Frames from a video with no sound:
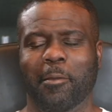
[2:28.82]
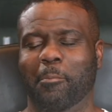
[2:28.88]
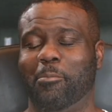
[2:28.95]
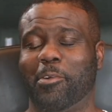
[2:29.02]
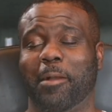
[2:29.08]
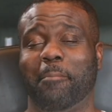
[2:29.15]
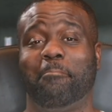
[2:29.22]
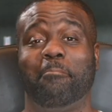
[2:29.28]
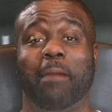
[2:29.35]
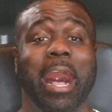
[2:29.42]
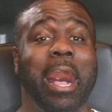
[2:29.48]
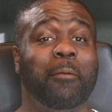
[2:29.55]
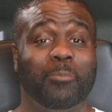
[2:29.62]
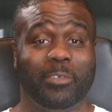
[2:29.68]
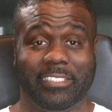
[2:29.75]
Bro,
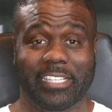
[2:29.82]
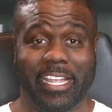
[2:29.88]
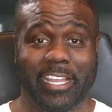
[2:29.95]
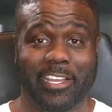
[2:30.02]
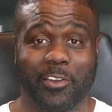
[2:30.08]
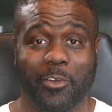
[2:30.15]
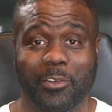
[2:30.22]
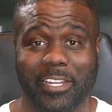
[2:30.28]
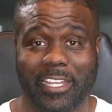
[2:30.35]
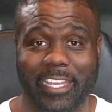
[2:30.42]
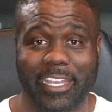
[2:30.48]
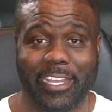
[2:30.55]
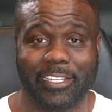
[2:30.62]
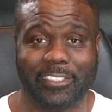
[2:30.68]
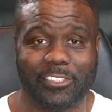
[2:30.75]
mom was in on the
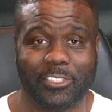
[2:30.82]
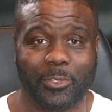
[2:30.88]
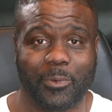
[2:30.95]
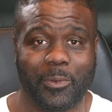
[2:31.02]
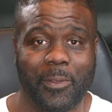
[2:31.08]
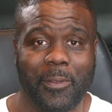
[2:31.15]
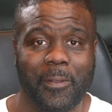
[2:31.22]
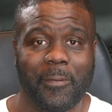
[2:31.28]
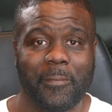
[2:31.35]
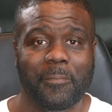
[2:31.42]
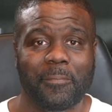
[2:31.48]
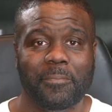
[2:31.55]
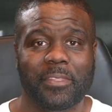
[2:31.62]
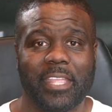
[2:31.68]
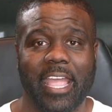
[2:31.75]
gig too.
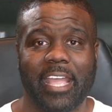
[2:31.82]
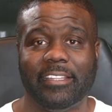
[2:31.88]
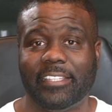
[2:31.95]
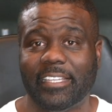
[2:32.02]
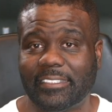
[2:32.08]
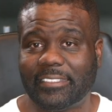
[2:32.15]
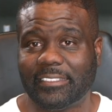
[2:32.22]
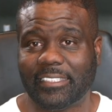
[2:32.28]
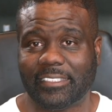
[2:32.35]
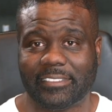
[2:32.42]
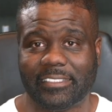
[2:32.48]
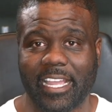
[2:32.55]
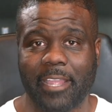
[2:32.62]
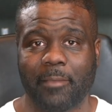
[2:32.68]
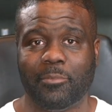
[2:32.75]
And this is the
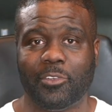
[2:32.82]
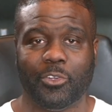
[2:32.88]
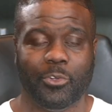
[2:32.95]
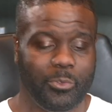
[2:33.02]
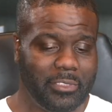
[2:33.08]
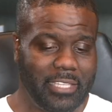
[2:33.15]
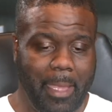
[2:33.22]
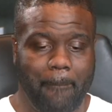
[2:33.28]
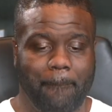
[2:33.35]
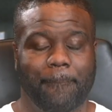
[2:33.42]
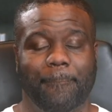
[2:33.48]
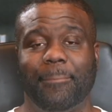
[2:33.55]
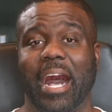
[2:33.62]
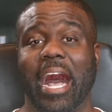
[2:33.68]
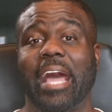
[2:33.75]
same dude that
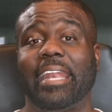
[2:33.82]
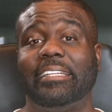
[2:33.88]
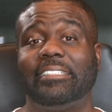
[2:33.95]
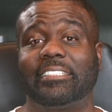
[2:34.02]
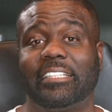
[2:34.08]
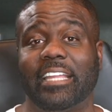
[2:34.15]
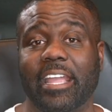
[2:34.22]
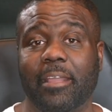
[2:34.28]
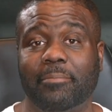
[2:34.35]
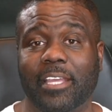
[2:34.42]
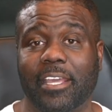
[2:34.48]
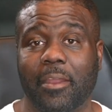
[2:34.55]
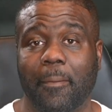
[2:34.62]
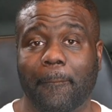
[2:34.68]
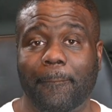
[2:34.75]
body slammed
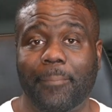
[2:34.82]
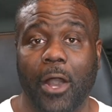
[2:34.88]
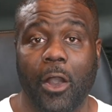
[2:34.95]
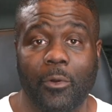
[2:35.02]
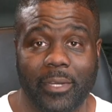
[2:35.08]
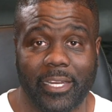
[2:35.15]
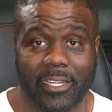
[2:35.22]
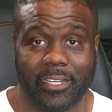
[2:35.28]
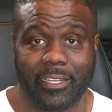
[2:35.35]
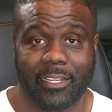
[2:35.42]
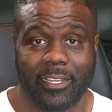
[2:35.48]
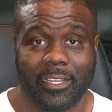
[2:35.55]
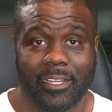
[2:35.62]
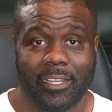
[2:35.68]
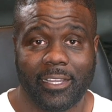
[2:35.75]
an opponent
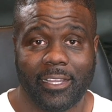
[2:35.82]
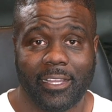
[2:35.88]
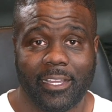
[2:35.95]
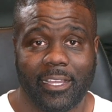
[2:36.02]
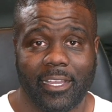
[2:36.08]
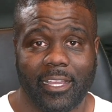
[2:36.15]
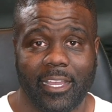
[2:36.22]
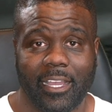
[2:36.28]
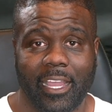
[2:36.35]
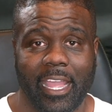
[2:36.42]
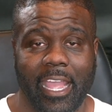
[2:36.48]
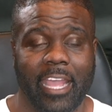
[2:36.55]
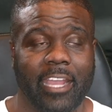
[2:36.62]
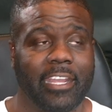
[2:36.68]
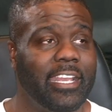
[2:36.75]

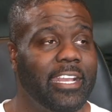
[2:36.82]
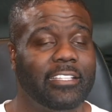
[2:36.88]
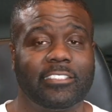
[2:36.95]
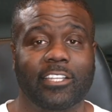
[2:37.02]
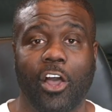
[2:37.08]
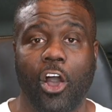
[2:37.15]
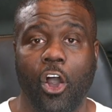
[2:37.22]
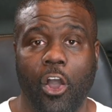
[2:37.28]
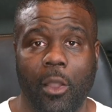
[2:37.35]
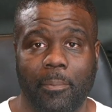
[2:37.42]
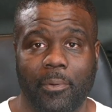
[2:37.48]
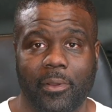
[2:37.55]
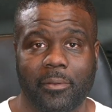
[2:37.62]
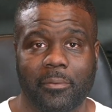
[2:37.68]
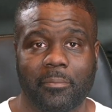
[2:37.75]
against
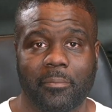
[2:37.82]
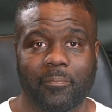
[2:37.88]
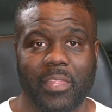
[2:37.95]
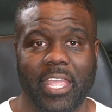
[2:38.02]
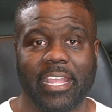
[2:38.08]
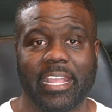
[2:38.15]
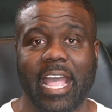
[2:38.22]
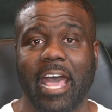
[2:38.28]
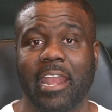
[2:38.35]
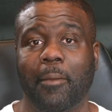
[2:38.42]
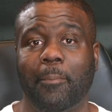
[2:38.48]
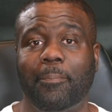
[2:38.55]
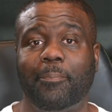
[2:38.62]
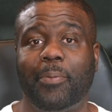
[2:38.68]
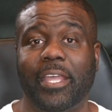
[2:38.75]
Auburn and got a
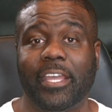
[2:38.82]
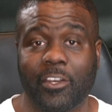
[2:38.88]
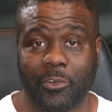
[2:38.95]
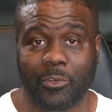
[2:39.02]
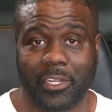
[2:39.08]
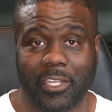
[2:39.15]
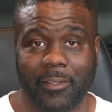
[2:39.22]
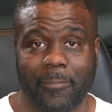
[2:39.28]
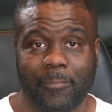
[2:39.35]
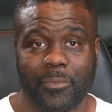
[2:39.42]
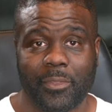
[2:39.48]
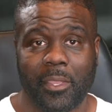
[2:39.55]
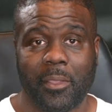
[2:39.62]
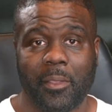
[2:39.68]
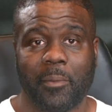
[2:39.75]
penalty
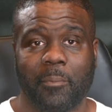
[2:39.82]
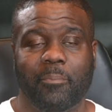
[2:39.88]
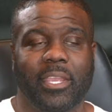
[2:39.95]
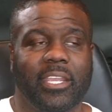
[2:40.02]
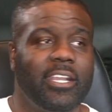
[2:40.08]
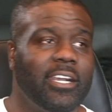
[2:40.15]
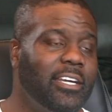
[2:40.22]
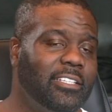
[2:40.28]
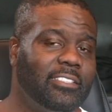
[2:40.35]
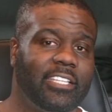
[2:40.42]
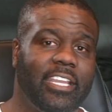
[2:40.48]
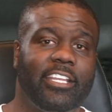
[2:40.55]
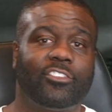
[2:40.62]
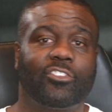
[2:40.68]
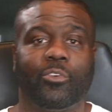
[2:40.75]
because
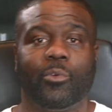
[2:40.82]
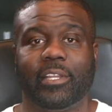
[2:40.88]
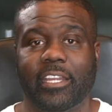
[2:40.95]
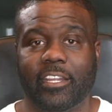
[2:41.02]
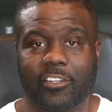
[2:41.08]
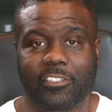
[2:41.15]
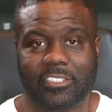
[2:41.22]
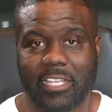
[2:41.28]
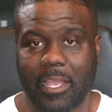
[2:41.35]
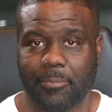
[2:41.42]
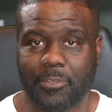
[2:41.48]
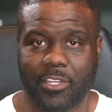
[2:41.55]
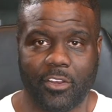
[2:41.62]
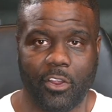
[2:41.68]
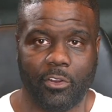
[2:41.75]
he threw an
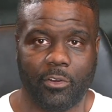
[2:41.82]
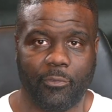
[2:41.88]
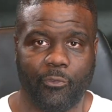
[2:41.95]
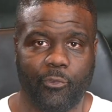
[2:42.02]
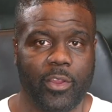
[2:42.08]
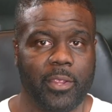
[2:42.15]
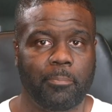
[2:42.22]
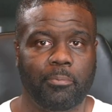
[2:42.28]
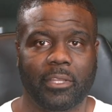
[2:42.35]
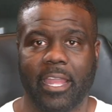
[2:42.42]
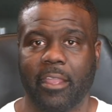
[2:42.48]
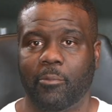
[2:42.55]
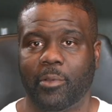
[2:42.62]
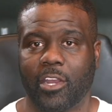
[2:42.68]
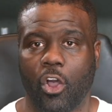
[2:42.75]
interception on a free
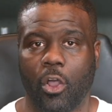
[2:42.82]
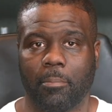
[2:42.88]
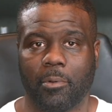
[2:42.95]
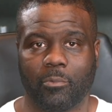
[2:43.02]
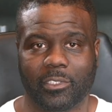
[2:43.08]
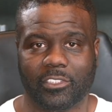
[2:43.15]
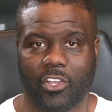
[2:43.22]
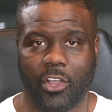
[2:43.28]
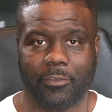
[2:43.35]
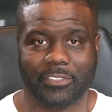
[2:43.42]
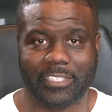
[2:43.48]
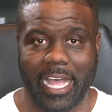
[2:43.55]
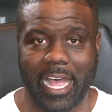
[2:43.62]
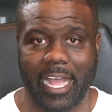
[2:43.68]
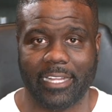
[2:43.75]
play when Auburn was
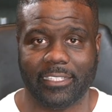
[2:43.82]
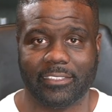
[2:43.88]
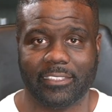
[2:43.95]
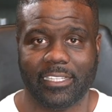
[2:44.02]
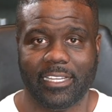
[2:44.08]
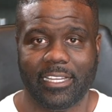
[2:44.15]
offsides.